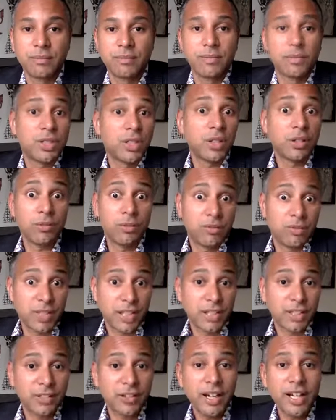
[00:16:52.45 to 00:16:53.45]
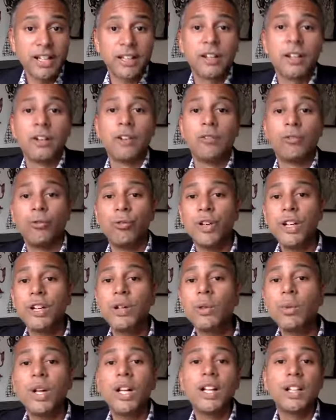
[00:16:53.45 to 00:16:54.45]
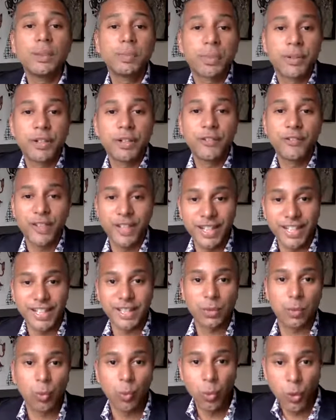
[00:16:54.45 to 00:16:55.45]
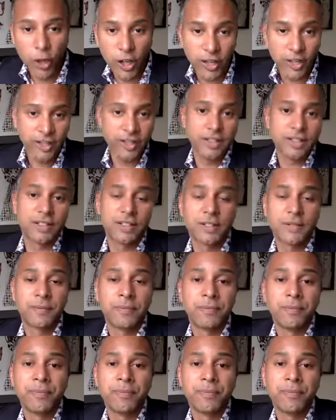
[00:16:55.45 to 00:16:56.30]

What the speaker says: So that's great. Real world proof that this works.